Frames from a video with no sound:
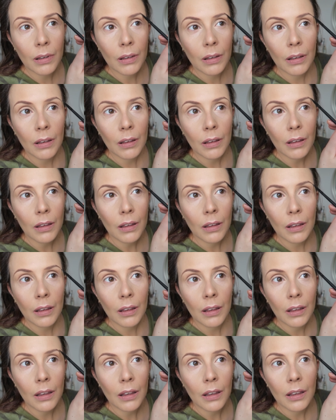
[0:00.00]
No two
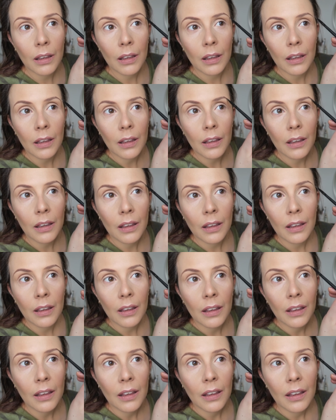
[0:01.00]
eyebrows look the same.
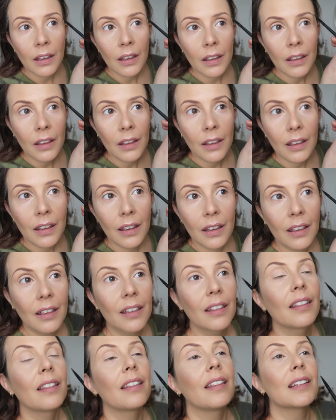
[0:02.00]

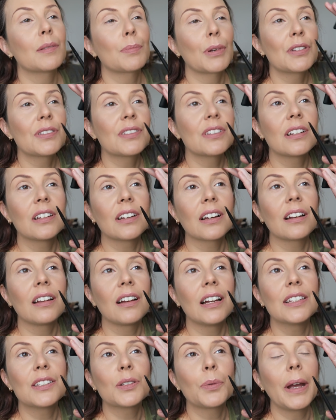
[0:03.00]
They're supposed to look
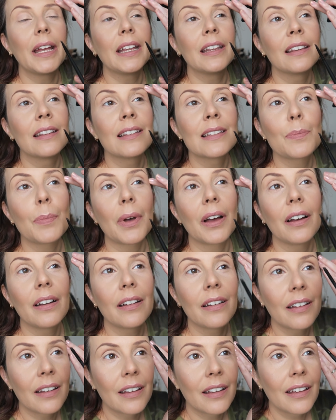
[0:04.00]
like twins,
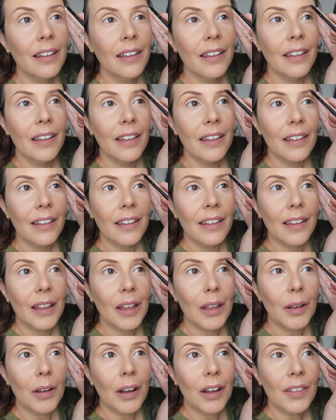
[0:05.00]
but
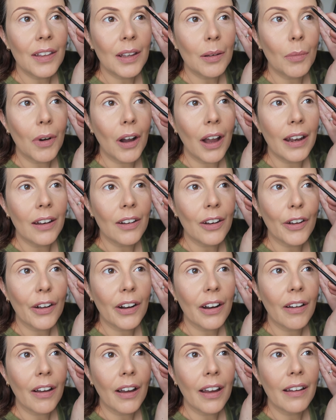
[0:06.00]
I think mine
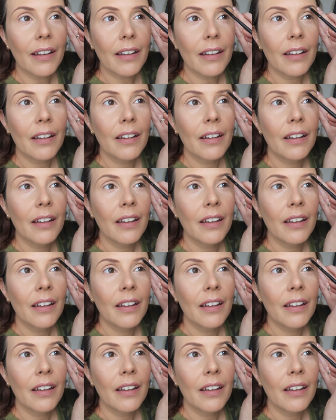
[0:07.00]
look like